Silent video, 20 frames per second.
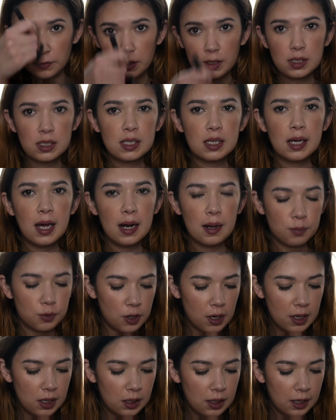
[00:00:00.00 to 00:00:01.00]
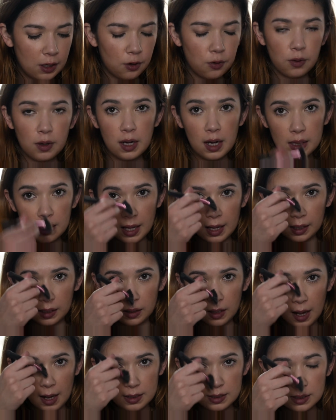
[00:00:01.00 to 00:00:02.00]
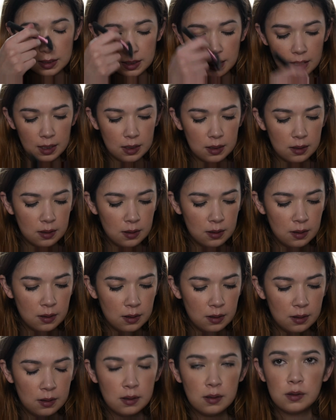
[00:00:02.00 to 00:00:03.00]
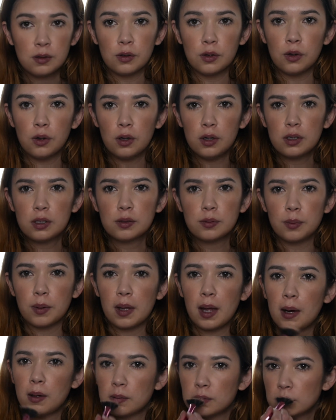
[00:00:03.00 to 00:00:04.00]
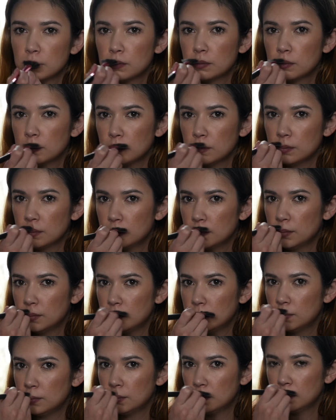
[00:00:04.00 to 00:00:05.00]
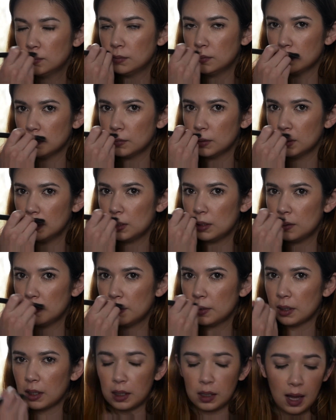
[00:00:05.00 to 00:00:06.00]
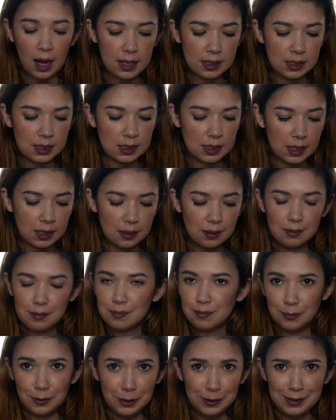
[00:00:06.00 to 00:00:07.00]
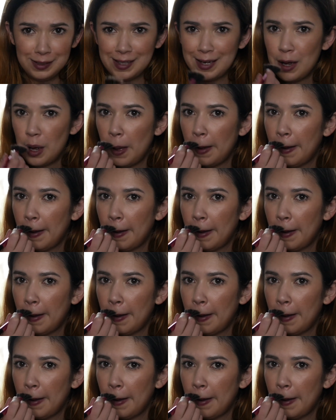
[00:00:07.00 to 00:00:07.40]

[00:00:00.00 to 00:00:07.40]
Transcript: Because again, I'm trying to like create that glass skin look without really doing the glass skin look.